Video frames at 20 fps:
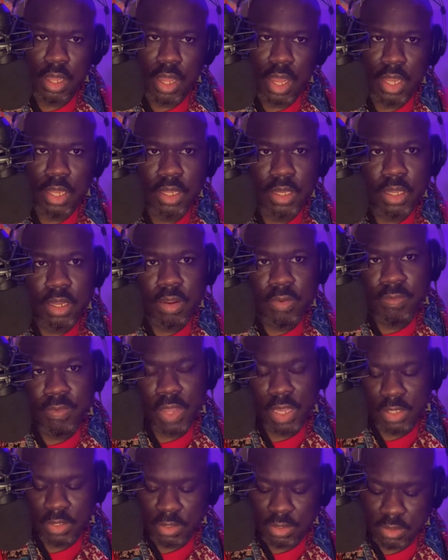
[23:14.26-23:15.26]
I look at her
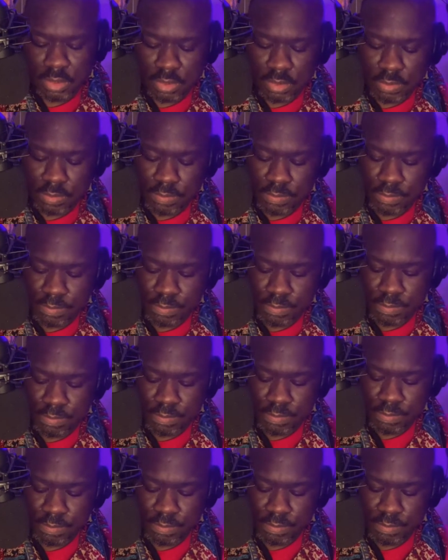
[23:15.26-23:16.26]
face.
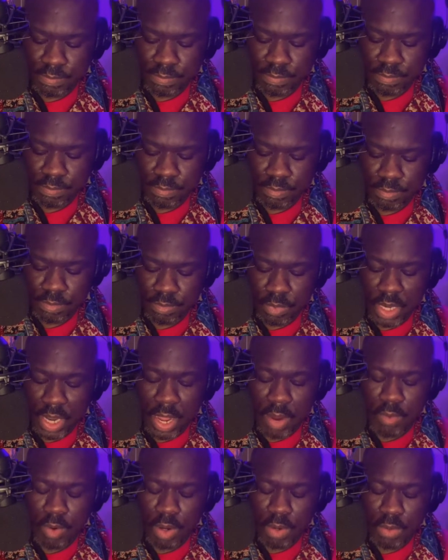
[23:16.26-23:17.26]

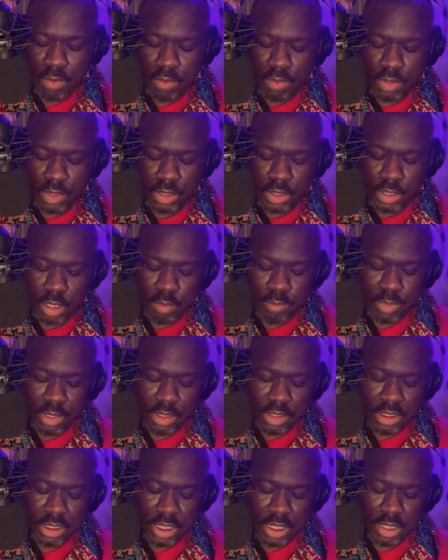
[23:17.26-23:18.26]
Narrow,
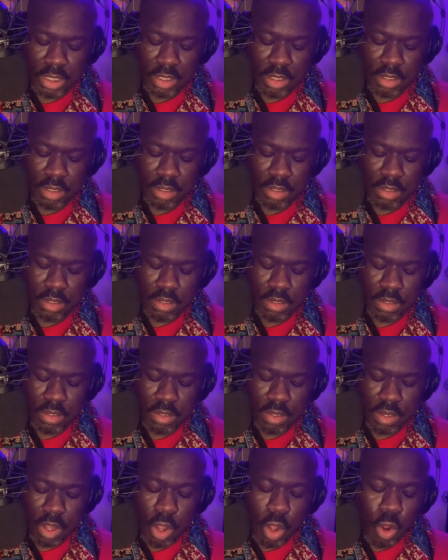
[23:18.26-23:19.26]
determined chin,
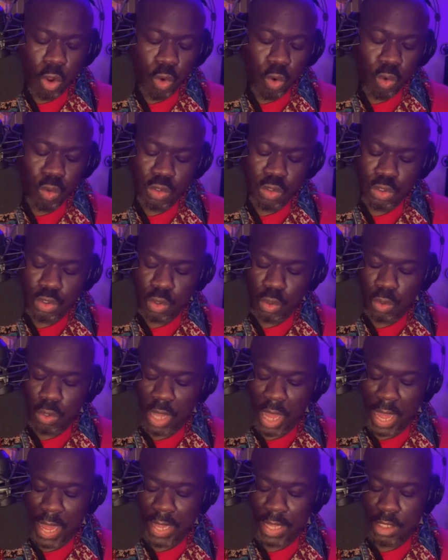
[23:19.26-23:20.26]
old
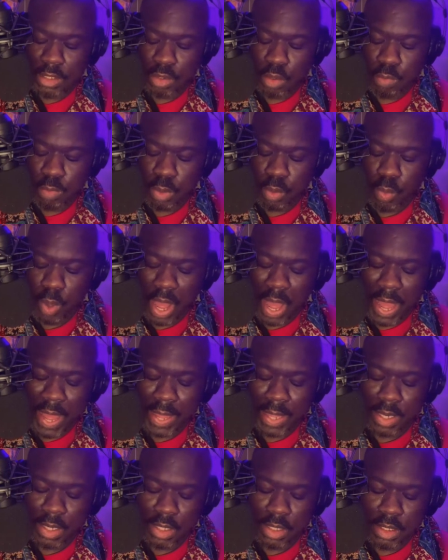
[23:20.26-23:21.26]
soul eyes open
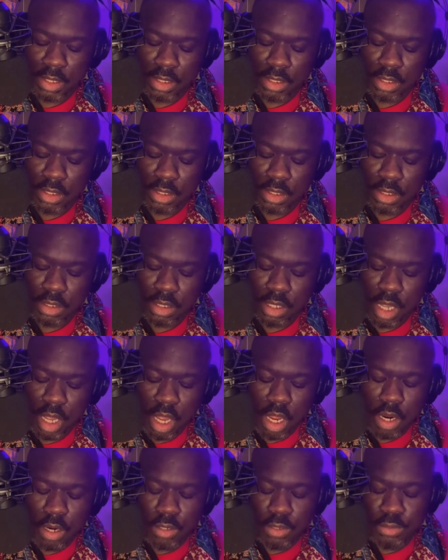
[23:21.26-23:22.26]
wide.
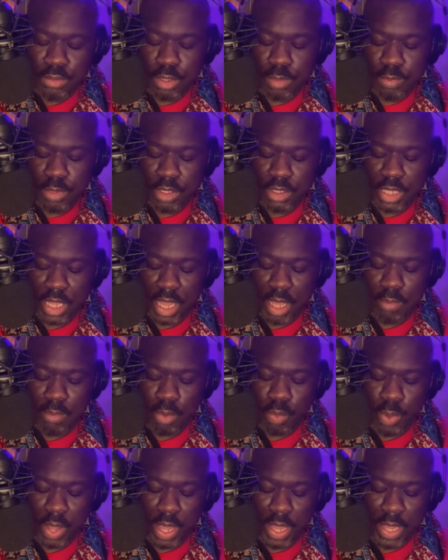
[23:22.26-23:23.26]
Her tremors ebb
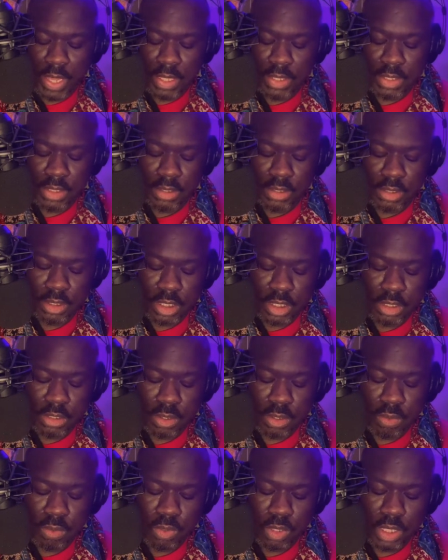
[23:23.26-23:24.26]
away until she is
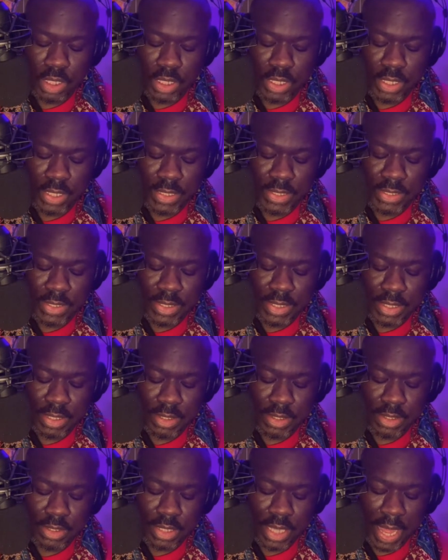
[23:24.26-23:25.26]
only
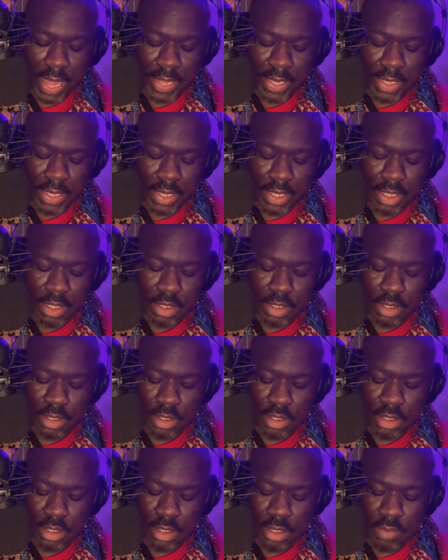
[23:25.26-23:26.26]
listing slightly
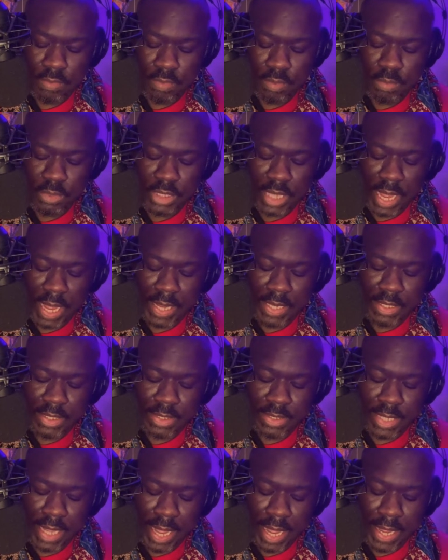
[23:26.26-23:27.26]
from side to
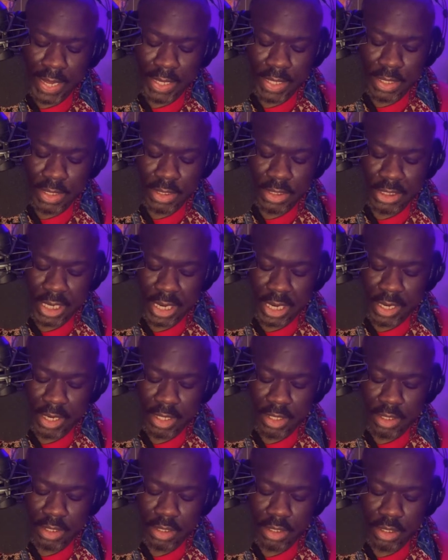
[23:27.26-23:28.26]
side in the
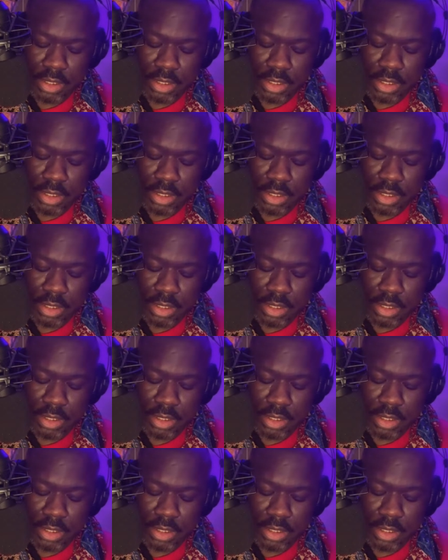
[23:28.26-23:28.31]
chair,